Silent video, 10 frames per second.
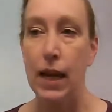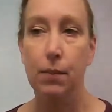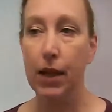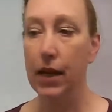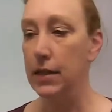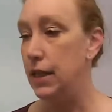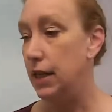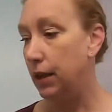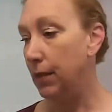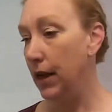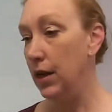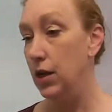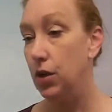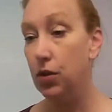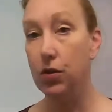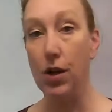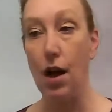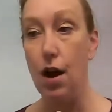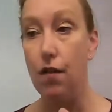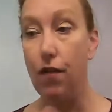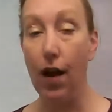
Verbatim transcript: Hamlet is a young man whose uh,